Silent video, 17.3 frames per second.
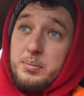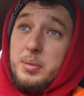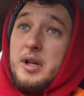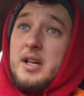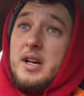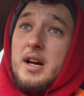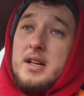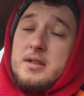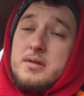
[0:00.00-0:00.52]
Be
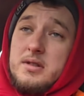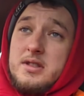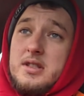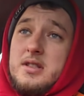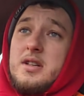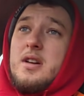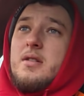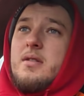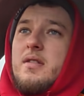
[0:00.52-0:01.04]
a nice one to
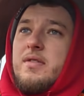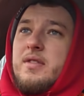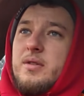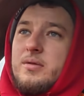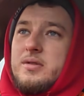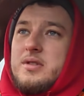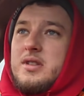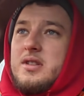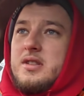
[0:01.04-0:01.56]
do if it
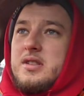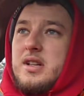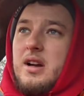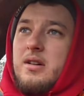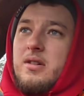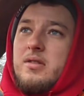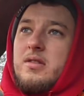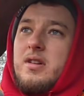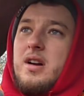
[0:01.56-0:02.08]
all turns
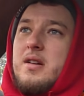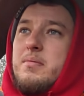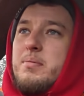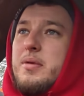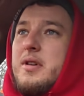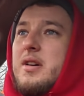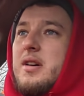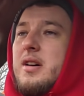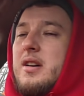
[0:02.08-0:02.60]
out all right,
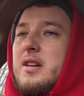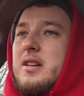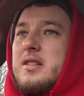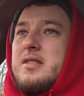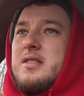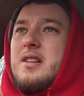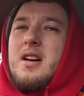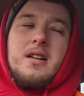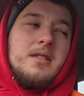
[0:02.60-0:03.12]
but I
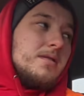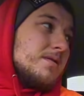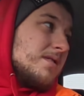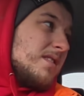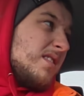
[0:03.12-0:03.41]
don't know.